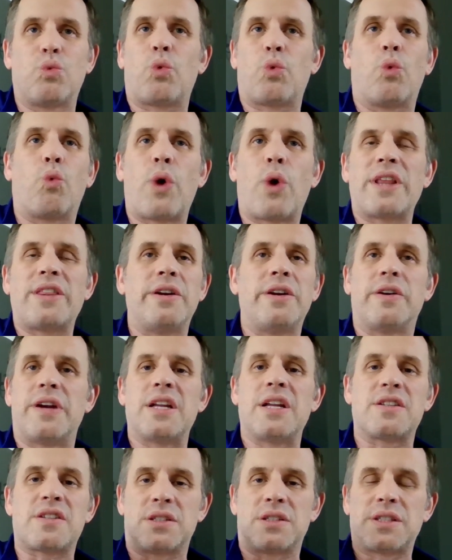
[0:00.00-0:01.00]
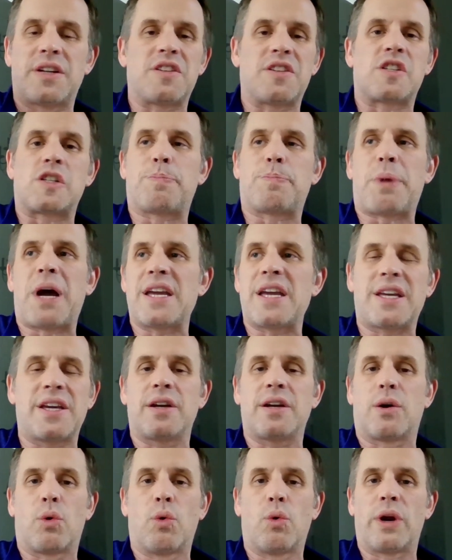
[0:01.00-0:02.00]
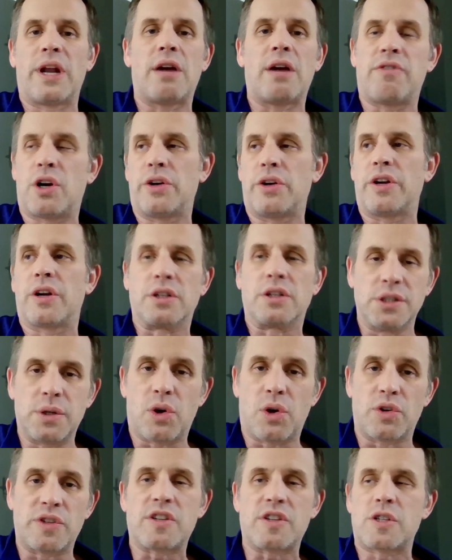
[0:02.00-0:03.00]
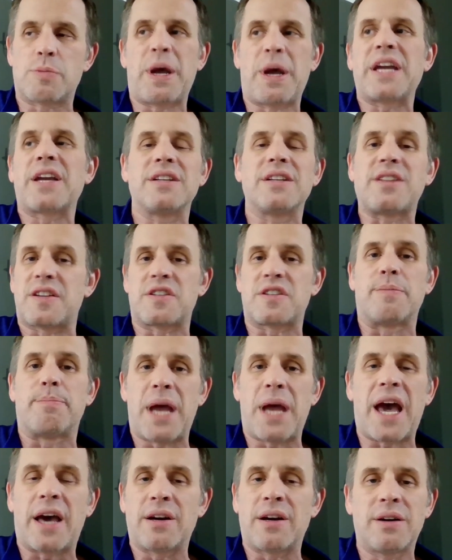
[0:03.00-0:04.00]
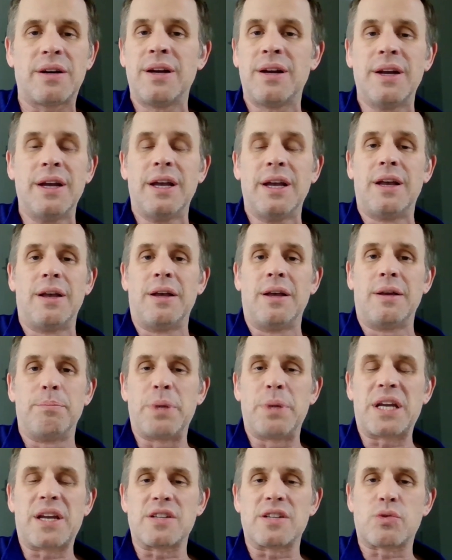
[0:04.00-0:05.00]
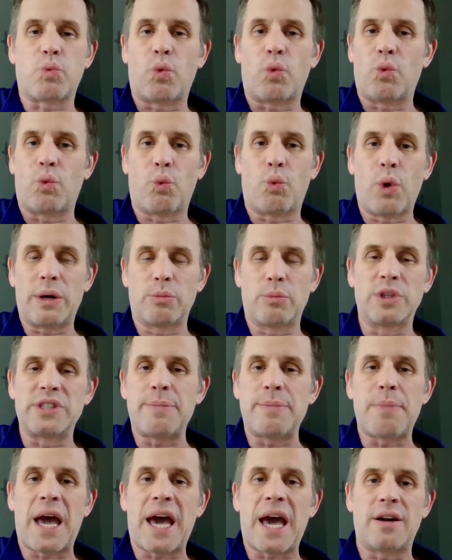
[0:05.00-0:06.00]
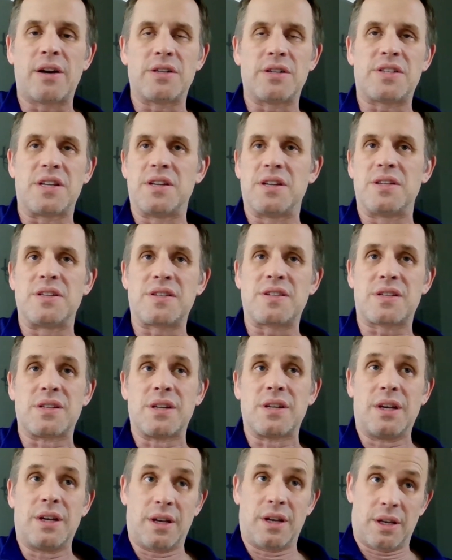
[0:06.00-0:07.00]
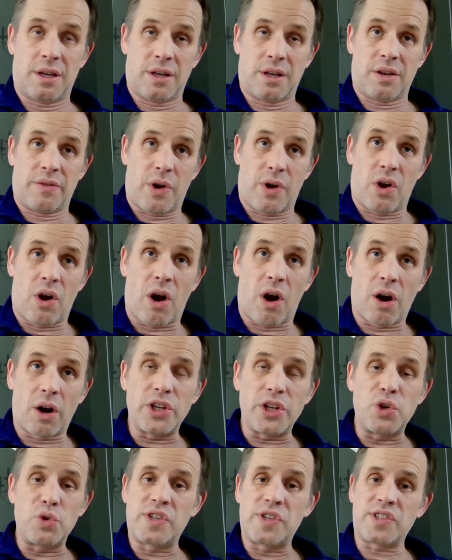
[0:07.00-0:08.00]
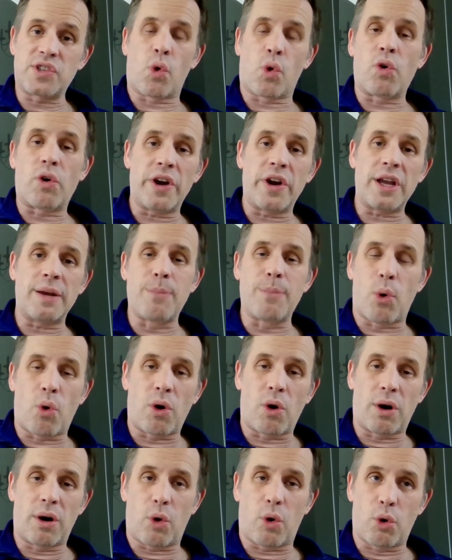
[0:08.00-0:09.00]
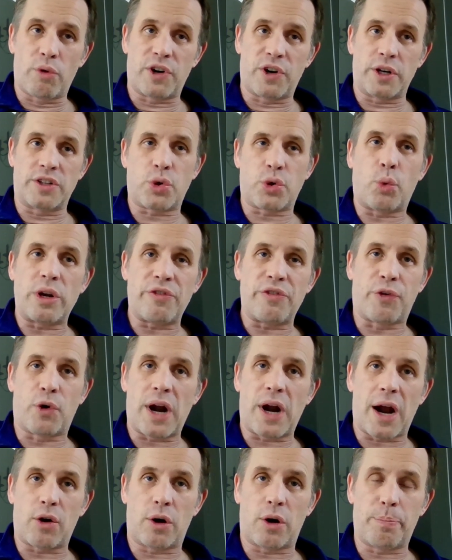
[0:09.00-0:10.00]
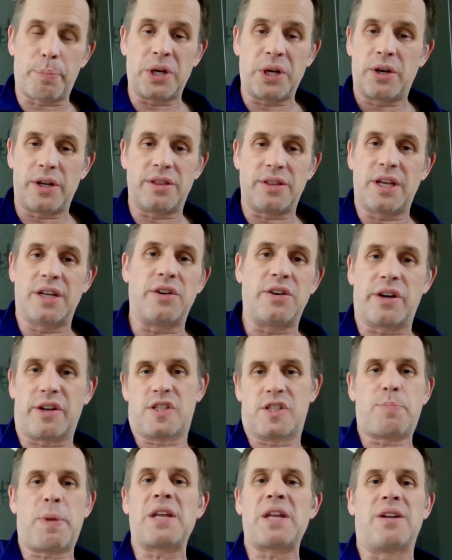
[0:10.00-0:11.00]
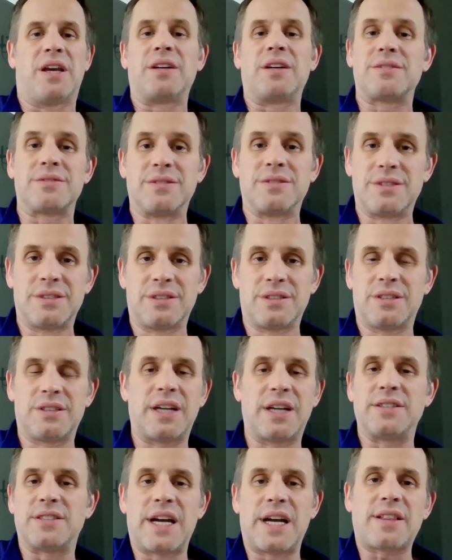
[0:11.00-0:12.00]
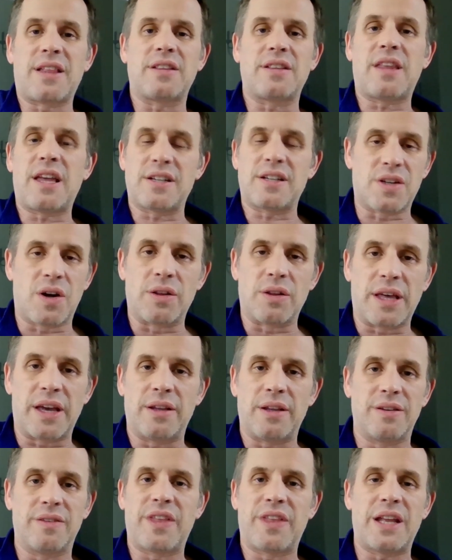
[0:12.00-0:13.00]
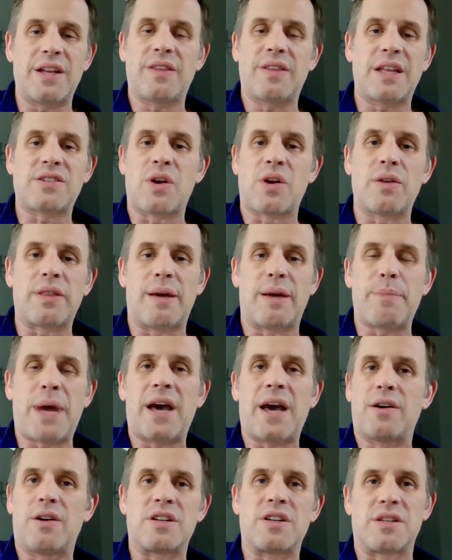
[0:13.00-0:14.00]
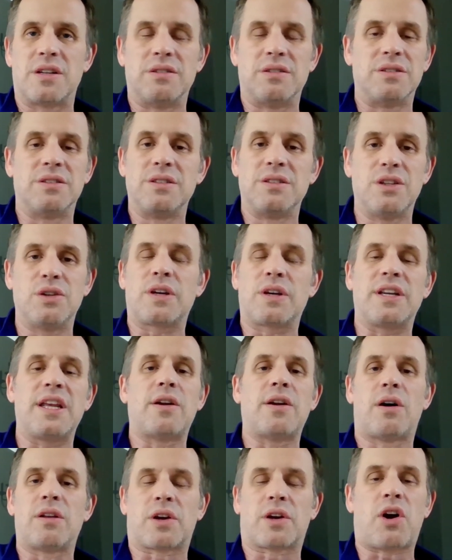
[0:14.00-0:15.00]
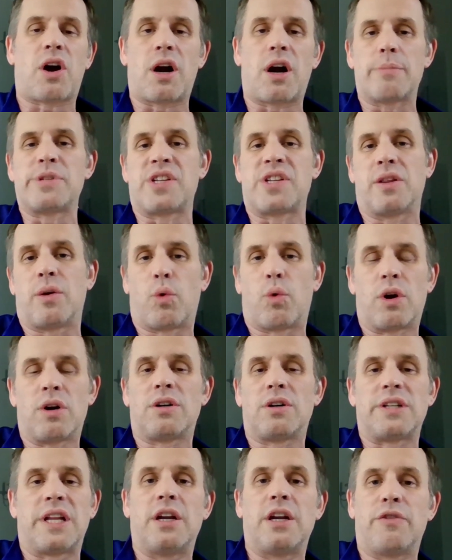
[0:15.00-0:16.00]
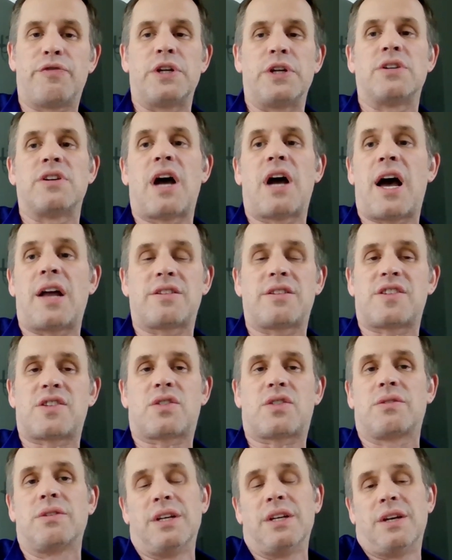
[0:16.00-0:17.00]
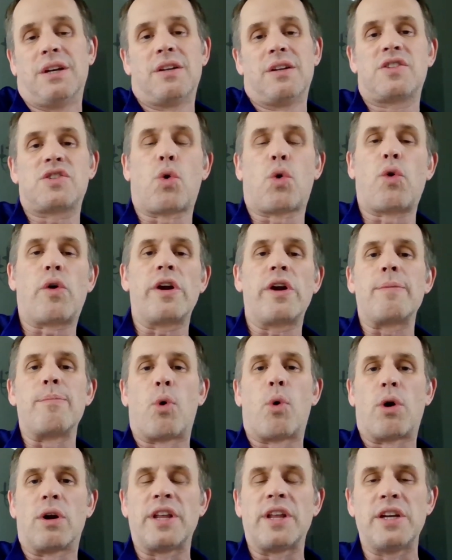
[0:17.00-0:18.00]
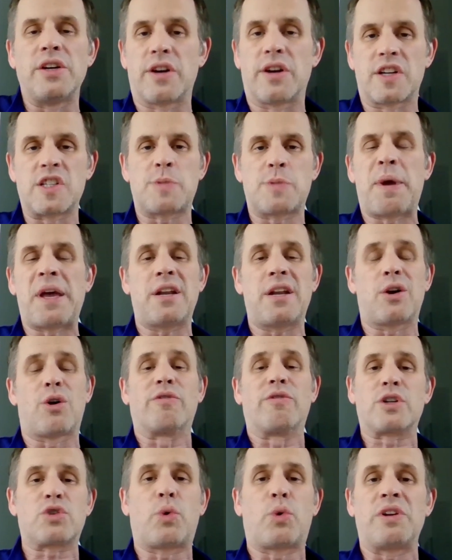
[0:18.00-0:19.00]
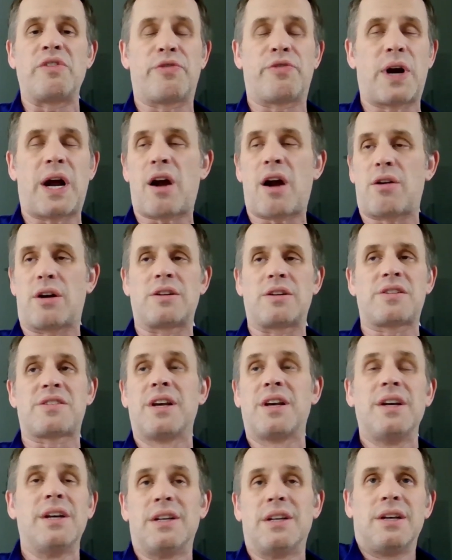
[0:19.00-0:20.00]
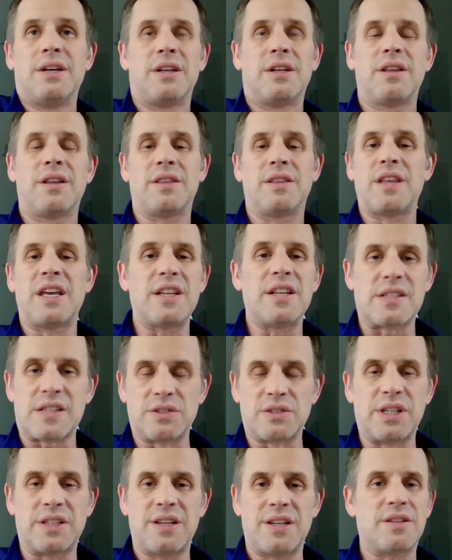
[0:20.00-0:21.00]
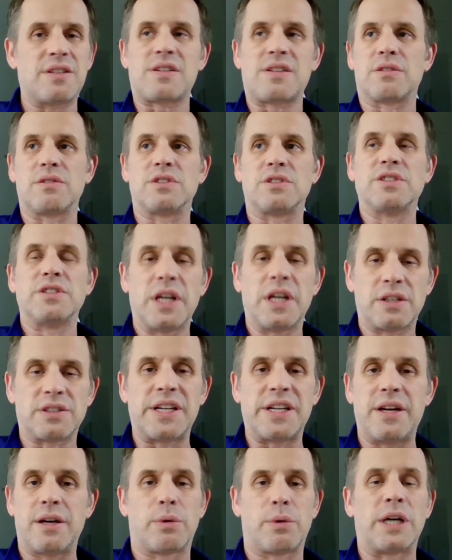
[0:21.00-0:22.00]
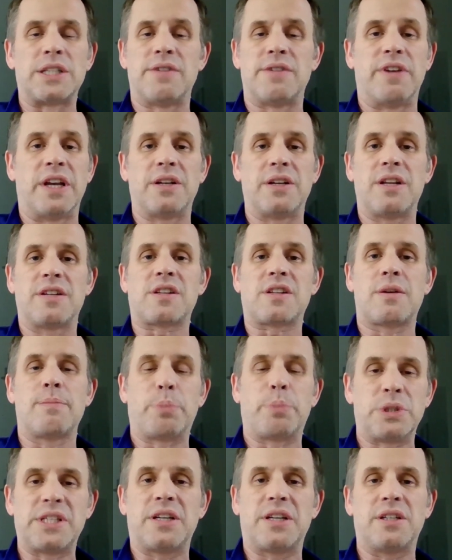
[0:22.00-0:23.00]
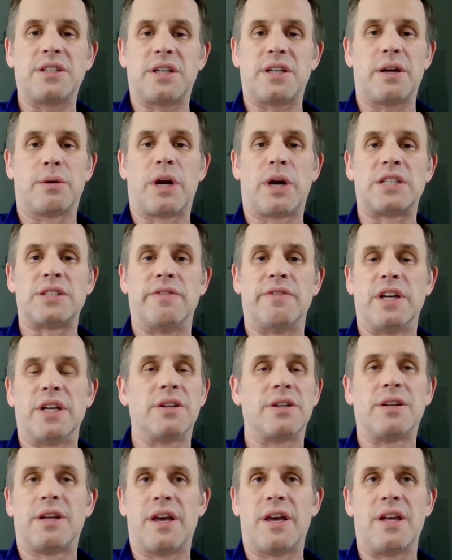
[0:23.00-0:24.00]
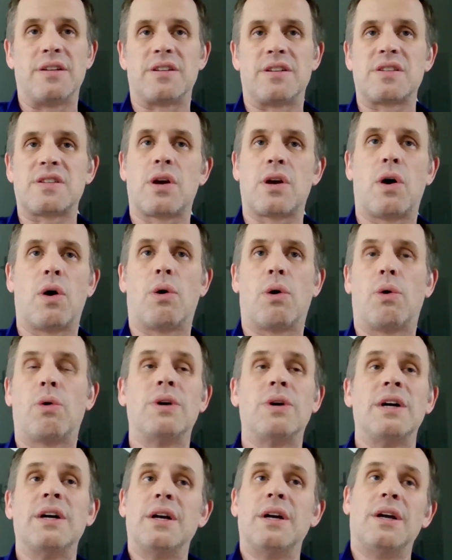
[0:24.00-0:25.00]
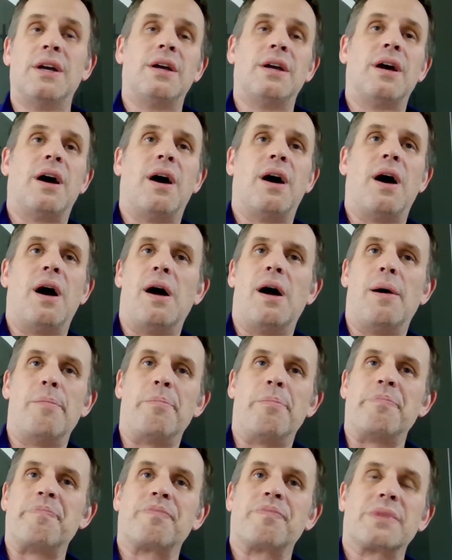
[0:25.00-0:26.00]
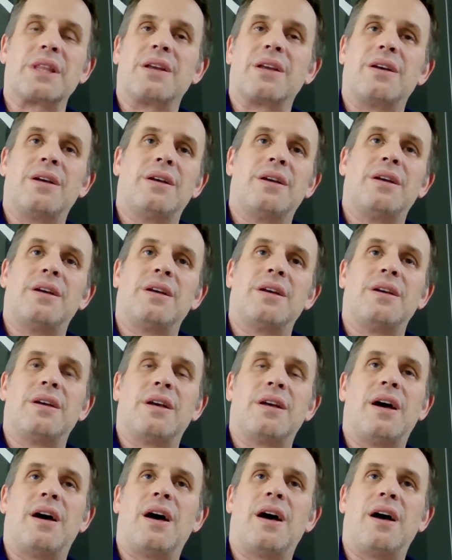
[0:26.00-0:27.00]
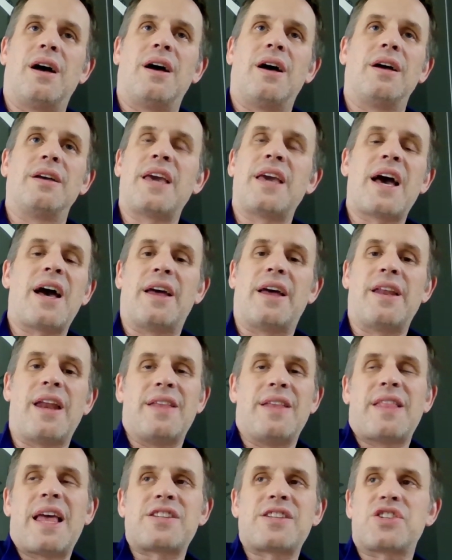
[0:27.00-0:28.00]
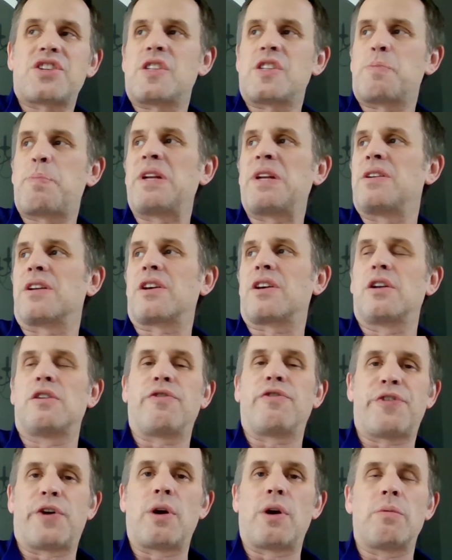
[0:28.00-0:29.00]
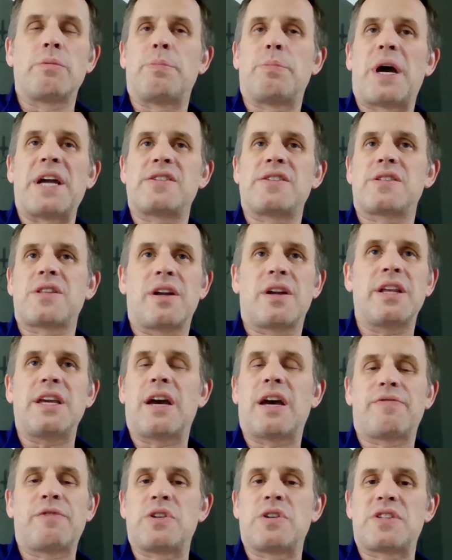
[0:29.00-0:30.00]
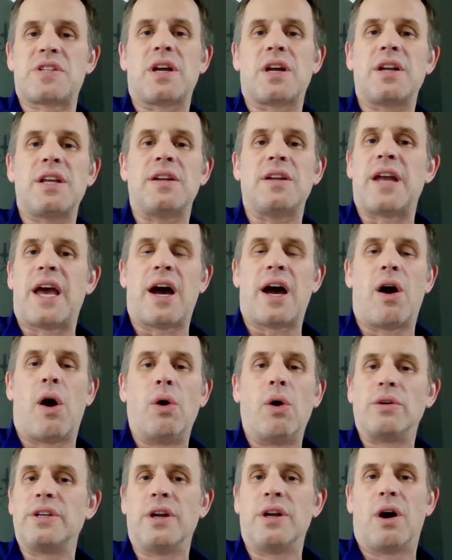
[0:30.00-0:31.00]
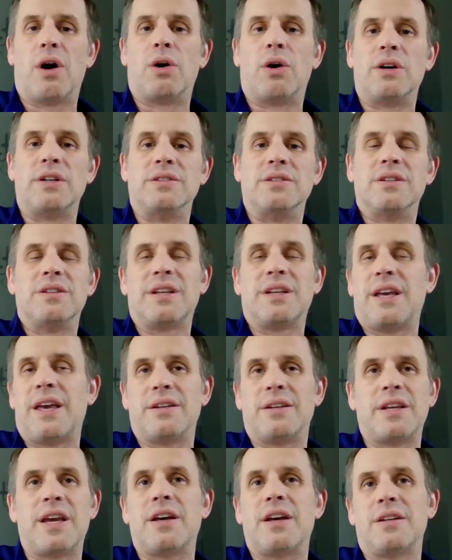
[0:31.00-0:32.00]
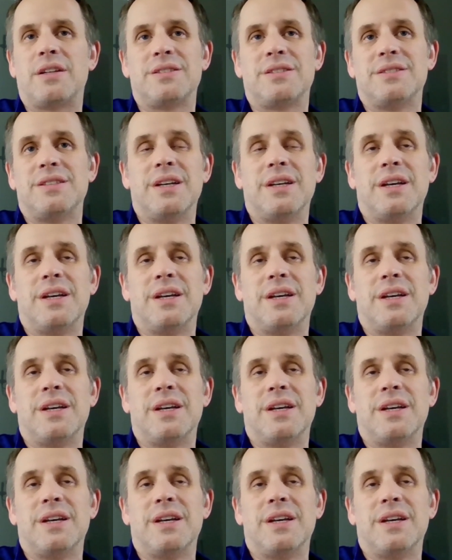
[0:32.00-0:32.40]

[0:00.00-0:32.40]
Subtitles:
whether your insulin is spiking or whatever, or your glucose is spiking doesn't matter because what really matters is, are you storing more over a 24-hour period than you're expending? Like that's all that's all that matters. And you could eat all the carbs in the world. And if you're not storing more than you're expending over 24 hours, the insulin is literally irrelevant. It's completely irrelevant. And so, yeah, and that's just been confirmed by study after study now, and yet,